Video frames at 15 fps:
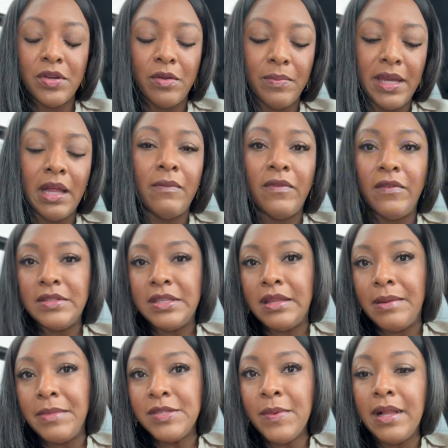it'll be helpful to
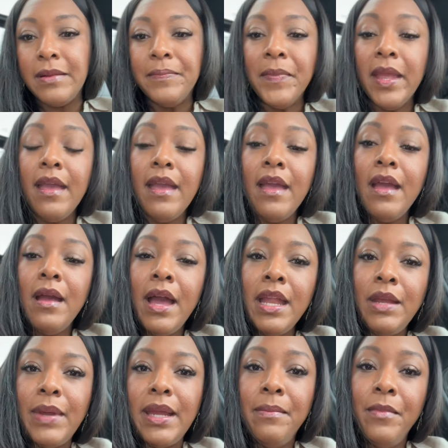them as well.
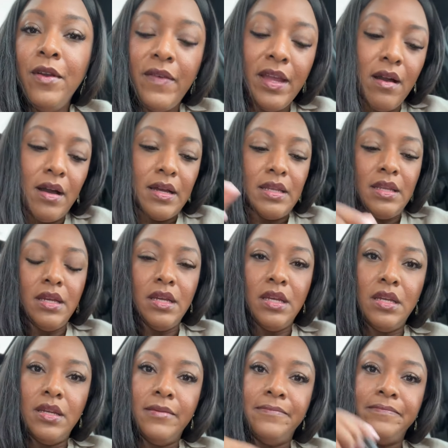Anyway, moving on.
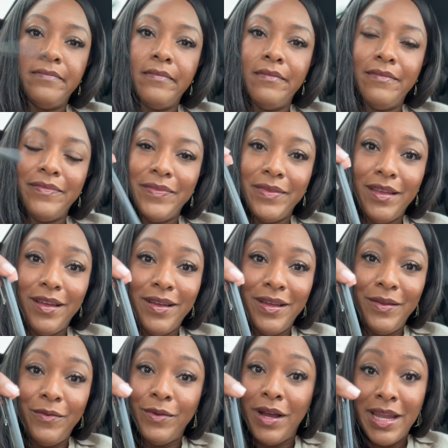
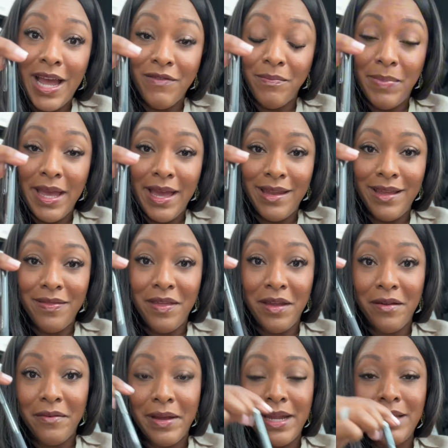Got to have a pen in
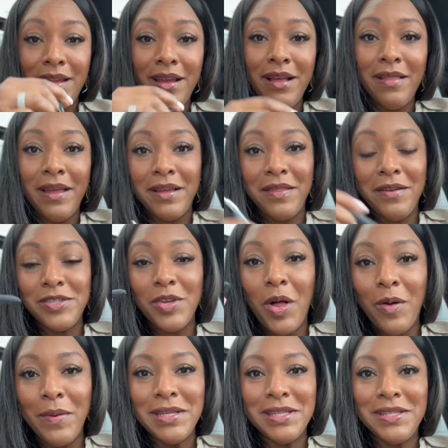there, right? Like, there's
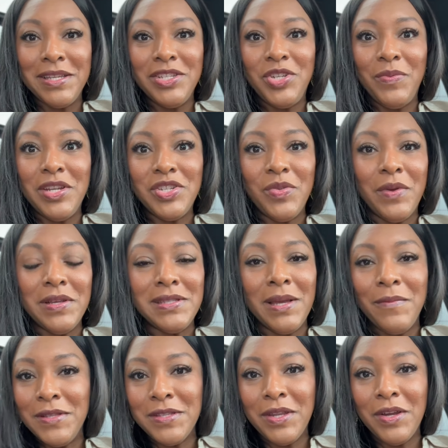always a situation where
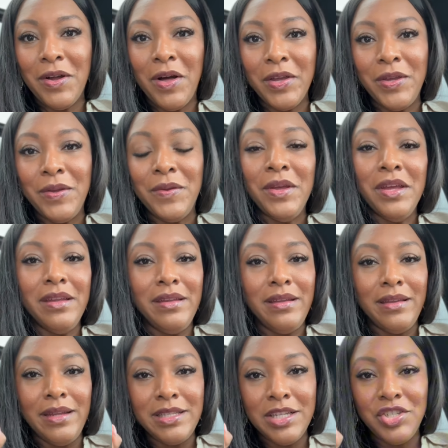someone's going to call you,
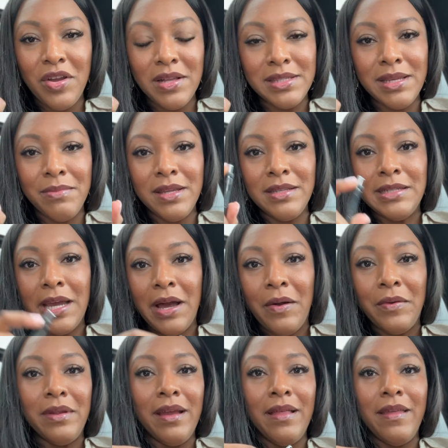you need to jot something
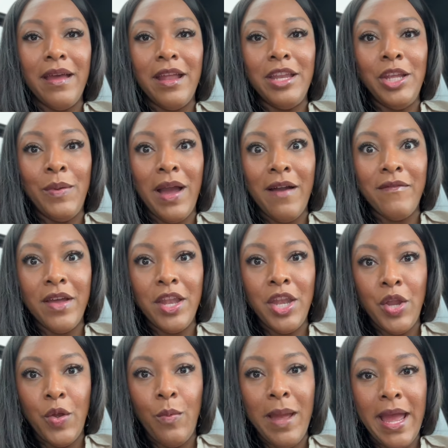down, and then you have
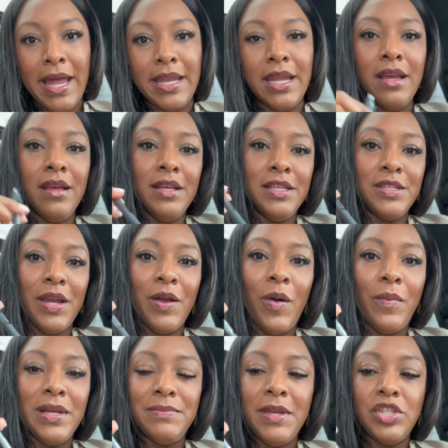no pen. So I
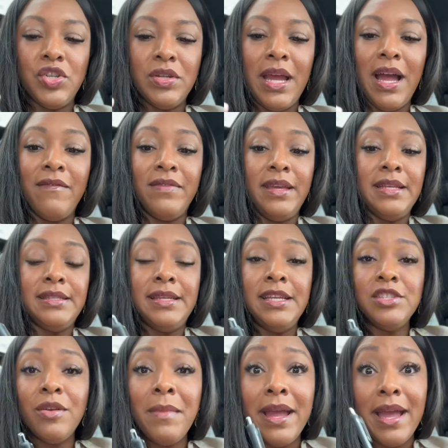always make sure to have these.
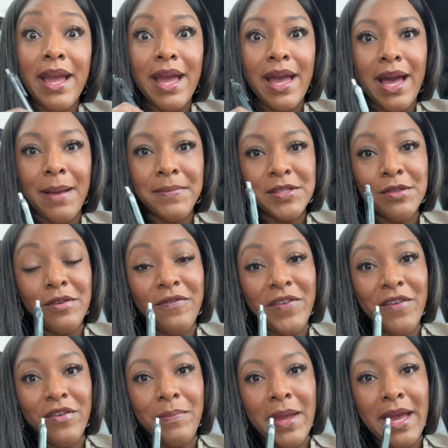These are my absolute
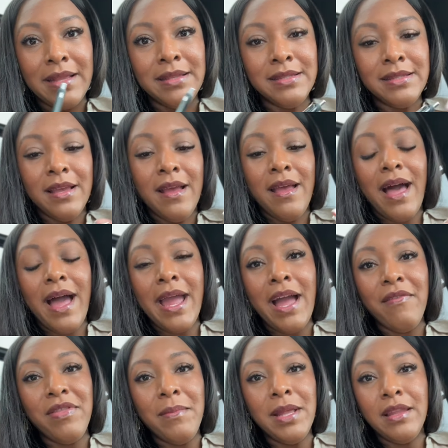favorite pens. I
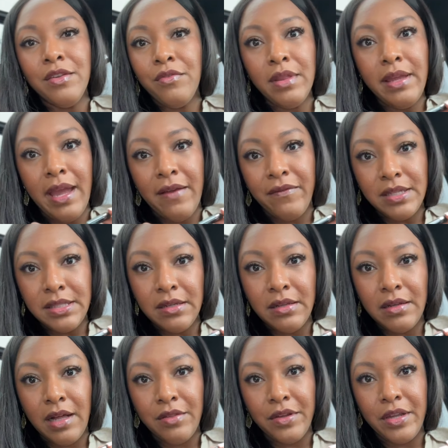have them in literally every single
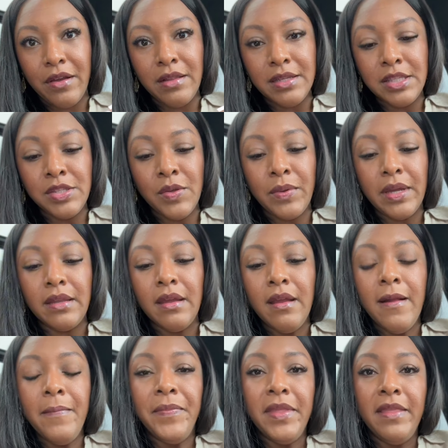color, y'all. It's so good.
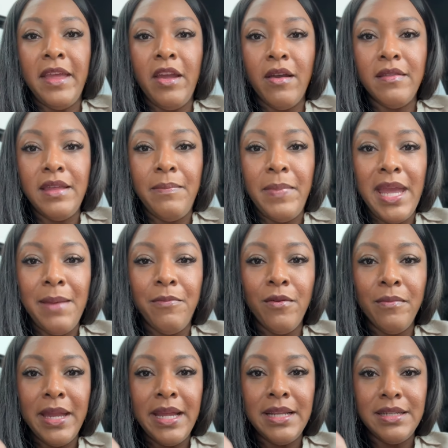They are the
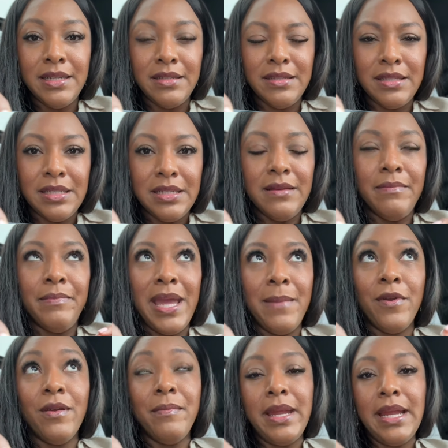Papermate
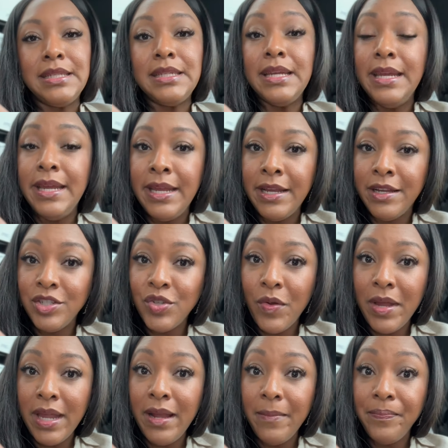
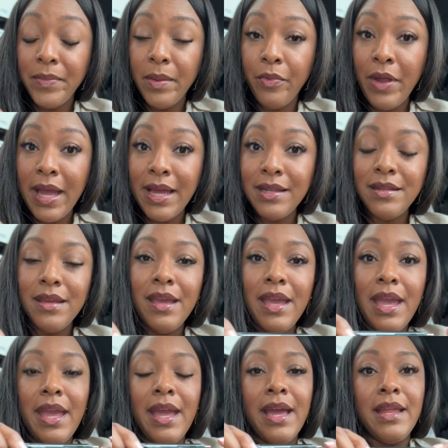Inkjoy brand,
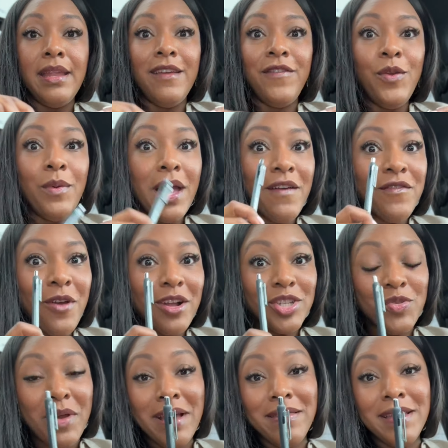and if you have not
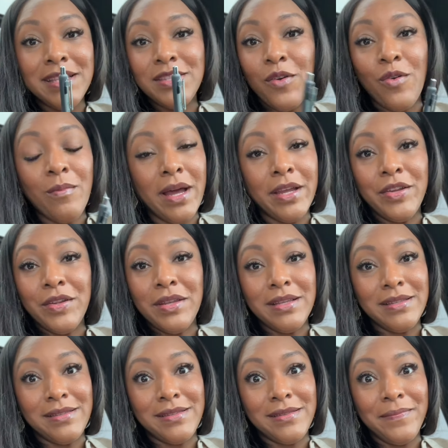tried this, oh my
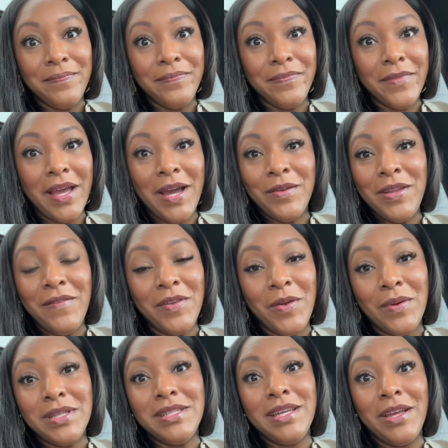goodness, I don't even know
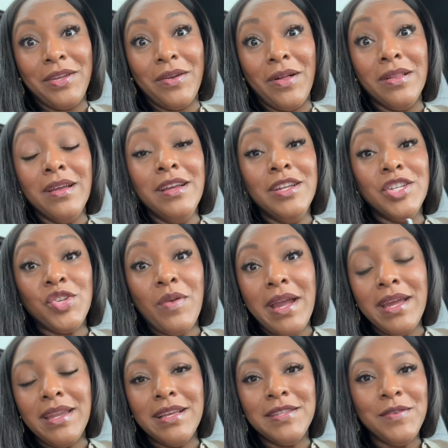what to tell y'all. Try
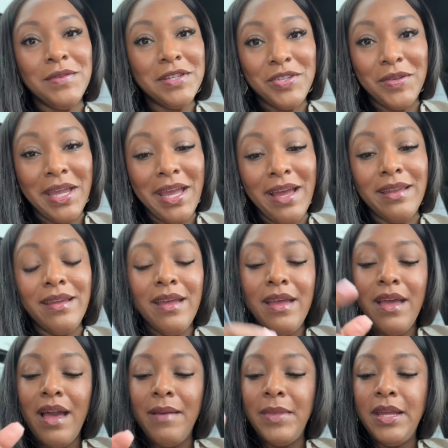it as soon as you can.
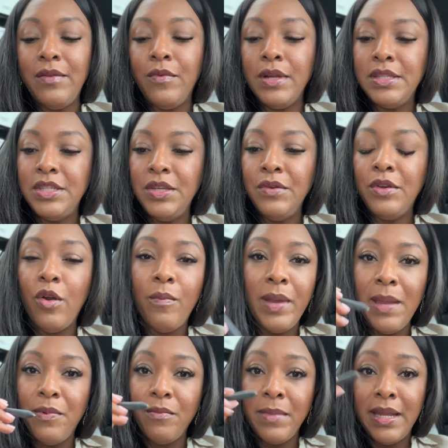I mean, once you go
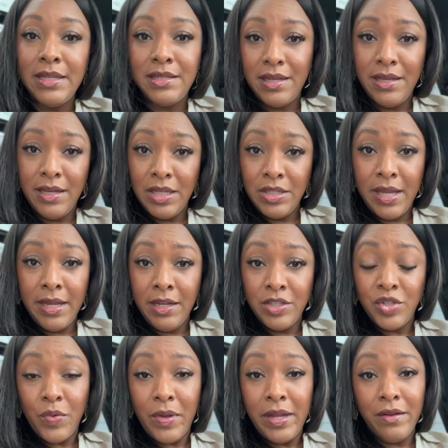Papermate
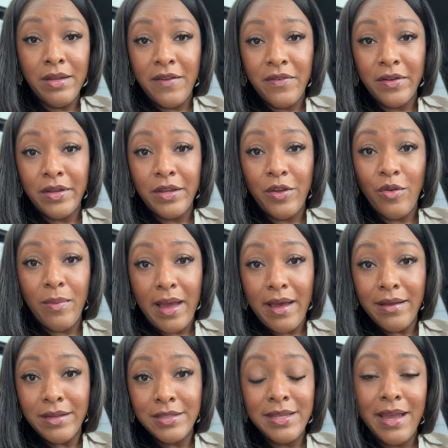Inkjoy, you're never going to go
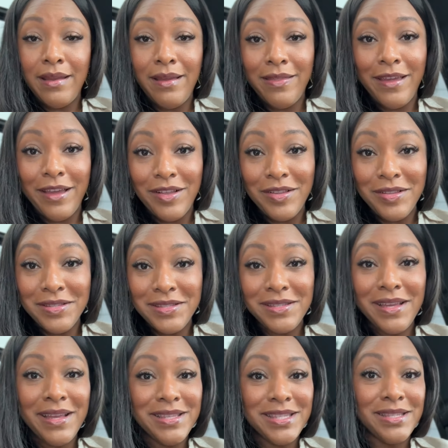back to anything else.
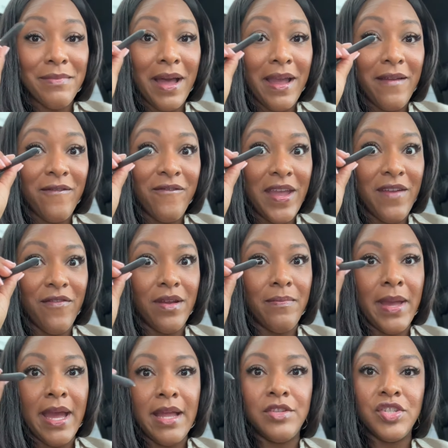It's my favorite
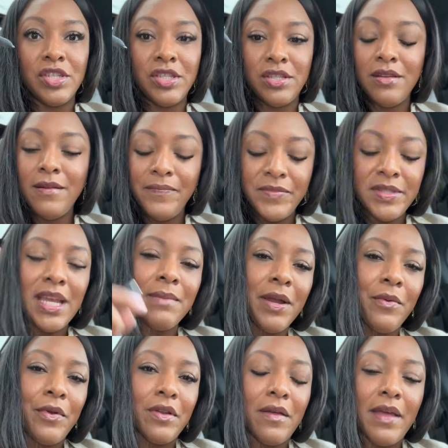pen. Just take
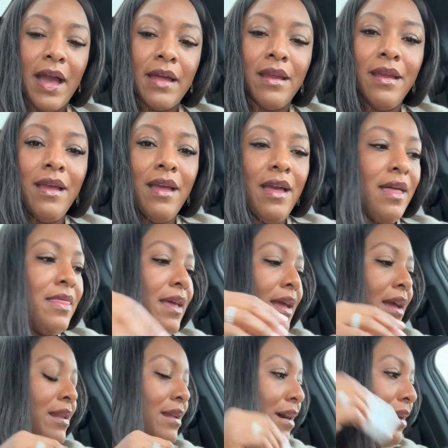my word on that. And
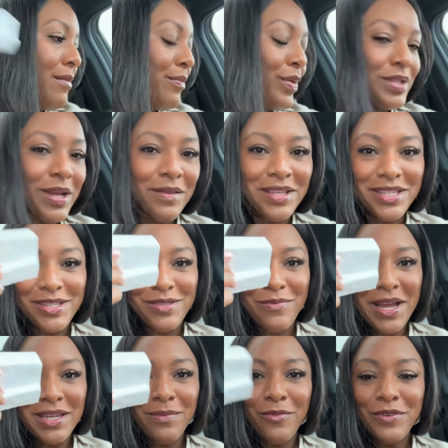then pulled out this
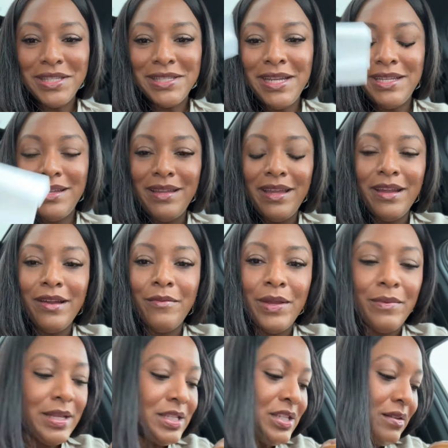random receipt in here. We
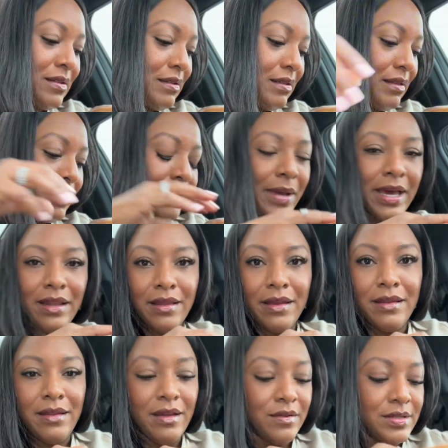went to La
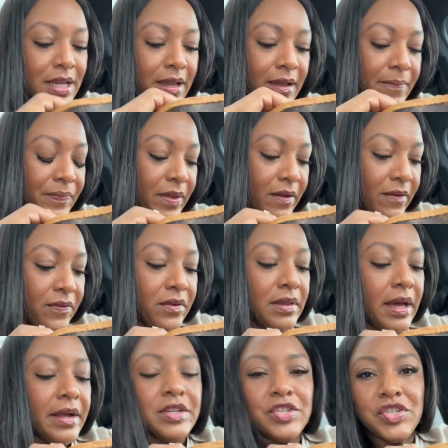Madeleine the other day for
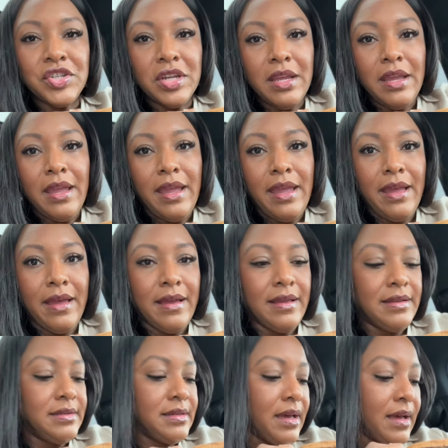lunch, and